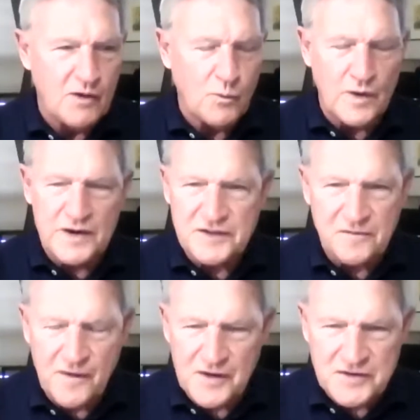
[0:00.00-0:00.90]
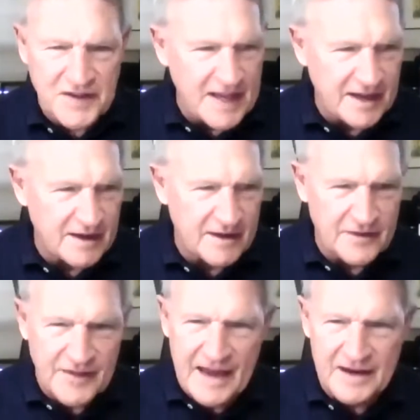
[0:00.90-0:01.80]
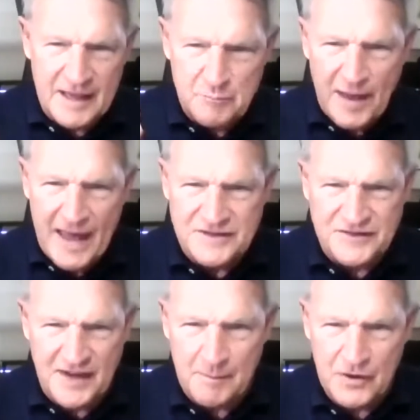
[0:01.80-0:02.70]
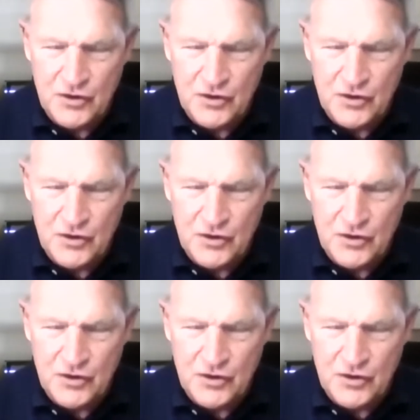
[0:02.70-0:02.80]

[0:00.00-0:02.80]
what is the first thing that impacts them?